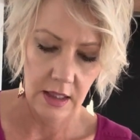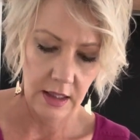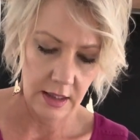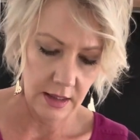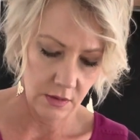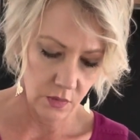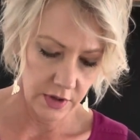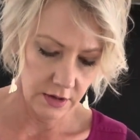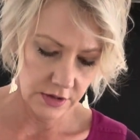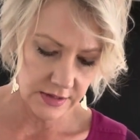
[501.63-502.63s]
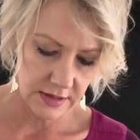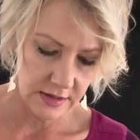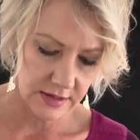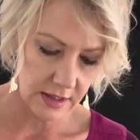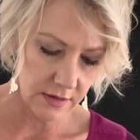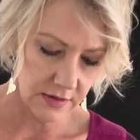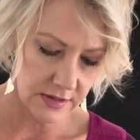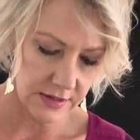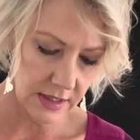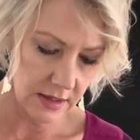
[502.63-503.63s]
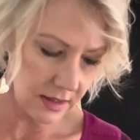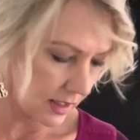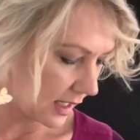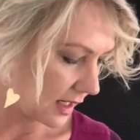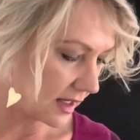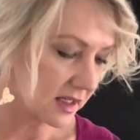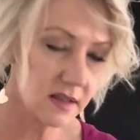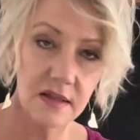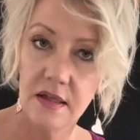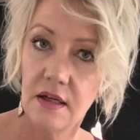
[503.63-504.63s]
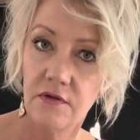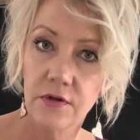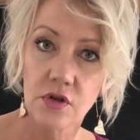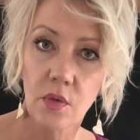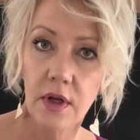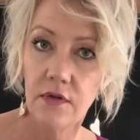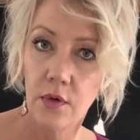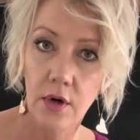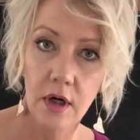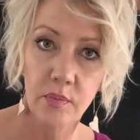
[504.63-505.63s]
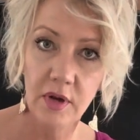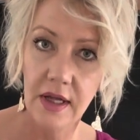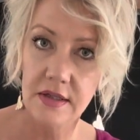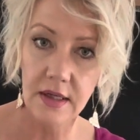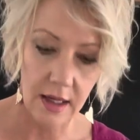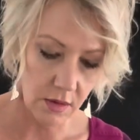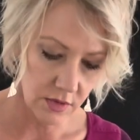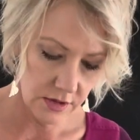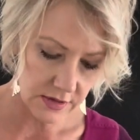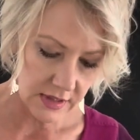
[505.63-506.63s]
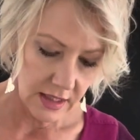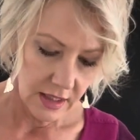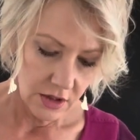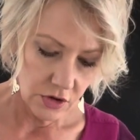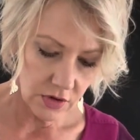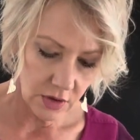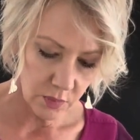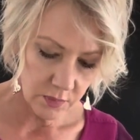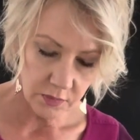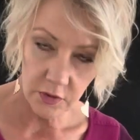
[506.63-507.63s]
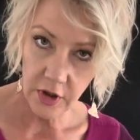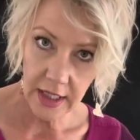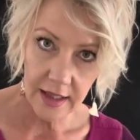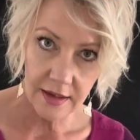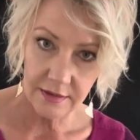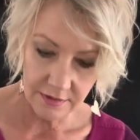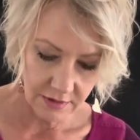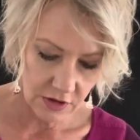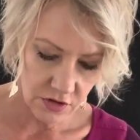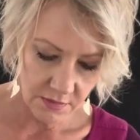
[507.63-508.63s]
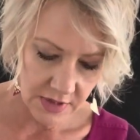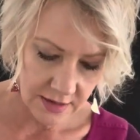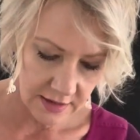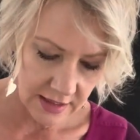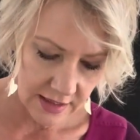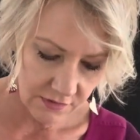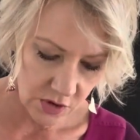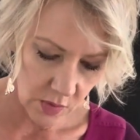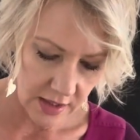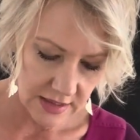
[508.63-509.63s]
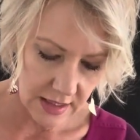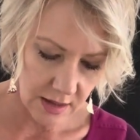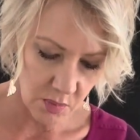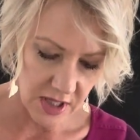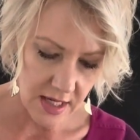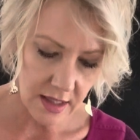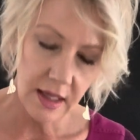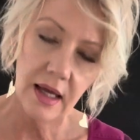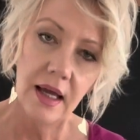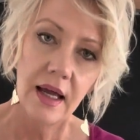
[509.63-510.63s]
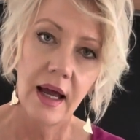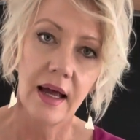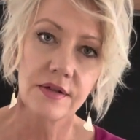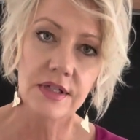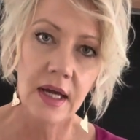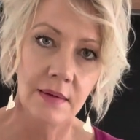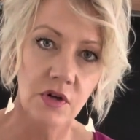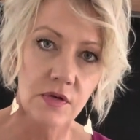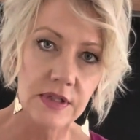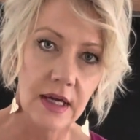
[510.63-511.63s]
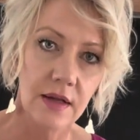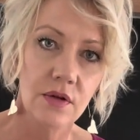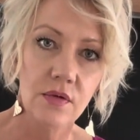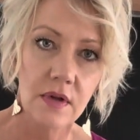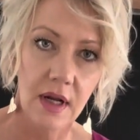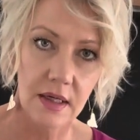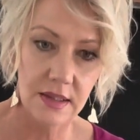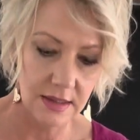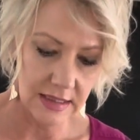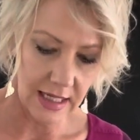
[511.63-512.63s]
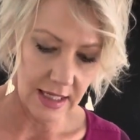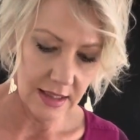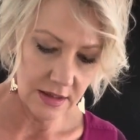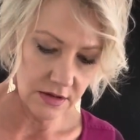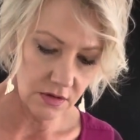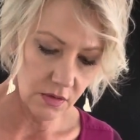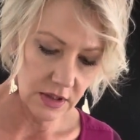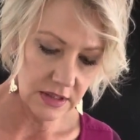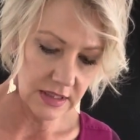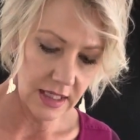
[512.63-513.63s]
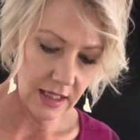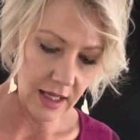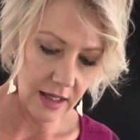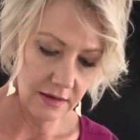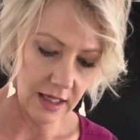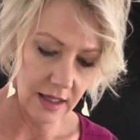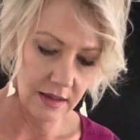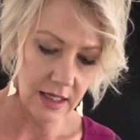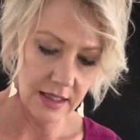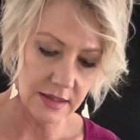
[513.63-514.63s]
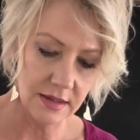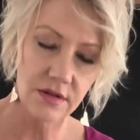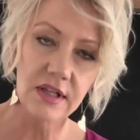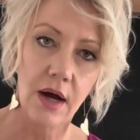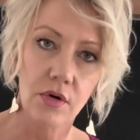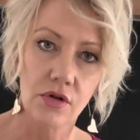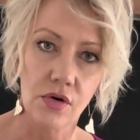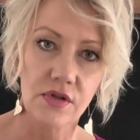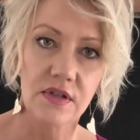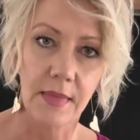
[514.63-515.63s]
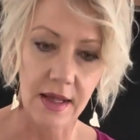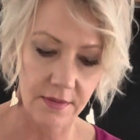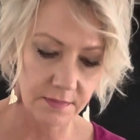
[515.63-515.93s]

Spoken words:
And we are just going to settle this in, and it can sit for 24 plus hours. You can look at it intermittently if you want to take a peek. As time goes on through the next day, it's going to take on that nice sourdough smell.